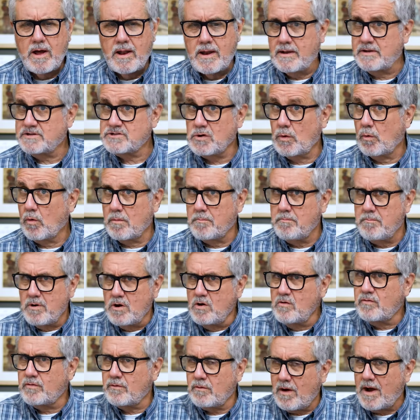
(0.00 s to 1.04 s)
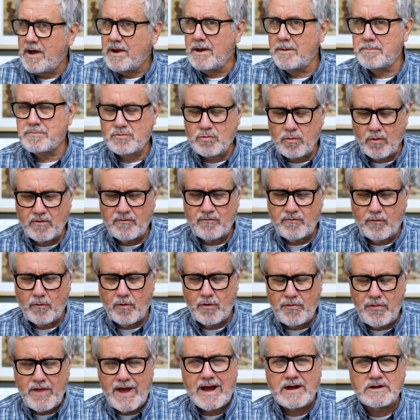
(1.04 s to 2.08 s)
And so we're moving right up toward
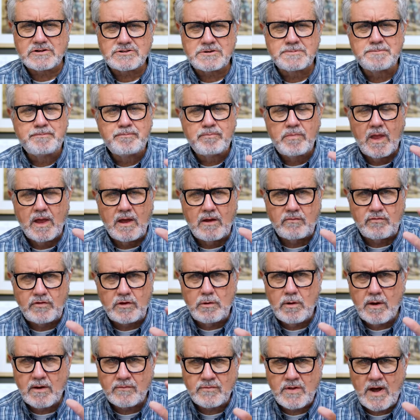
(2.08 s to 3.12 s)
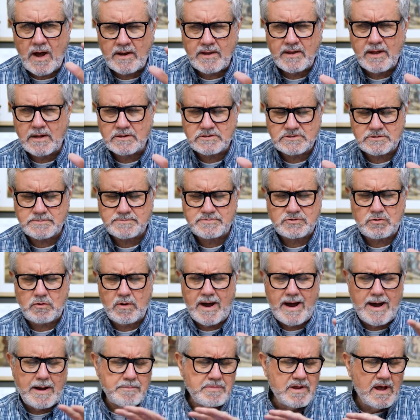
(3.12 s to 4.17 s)
4,000. If you have not yet
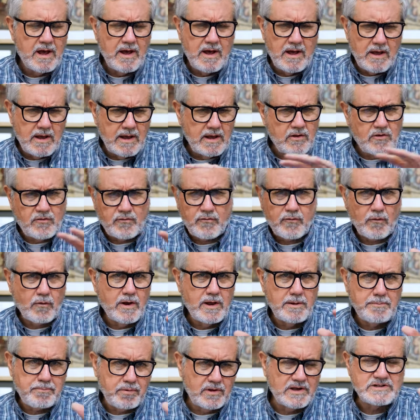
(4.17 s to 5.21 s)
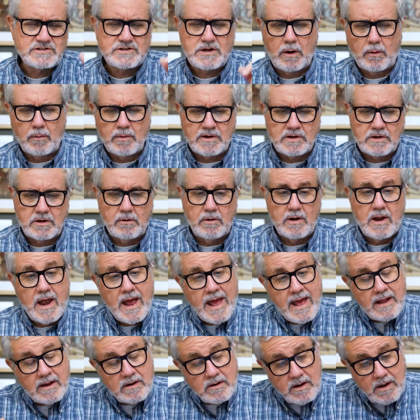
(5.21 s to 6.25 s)
subscribed, it's free. Please go and do it.
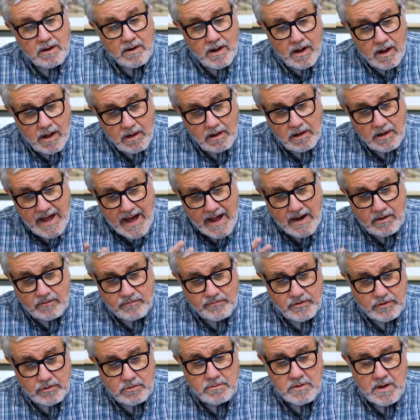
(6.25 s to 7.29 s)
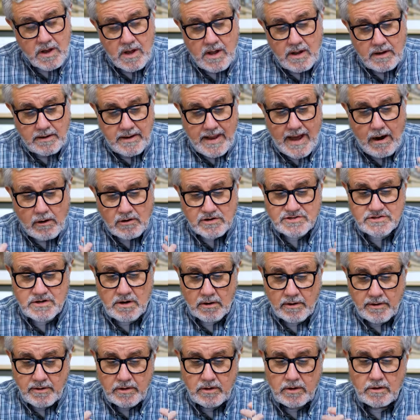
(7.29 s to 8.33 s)
And a lot of you now are
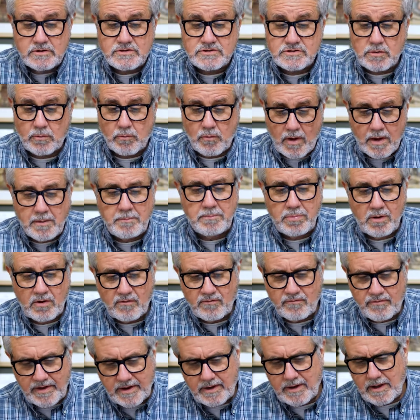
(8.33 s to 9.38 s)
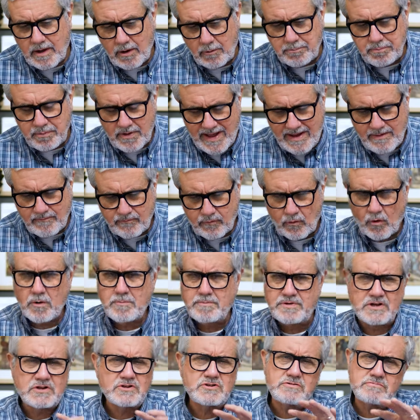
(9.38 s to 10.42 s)
starting to use the Rumble video
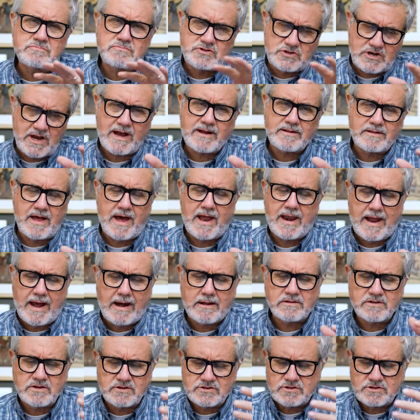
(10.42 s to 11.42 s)
platform. Just check that out.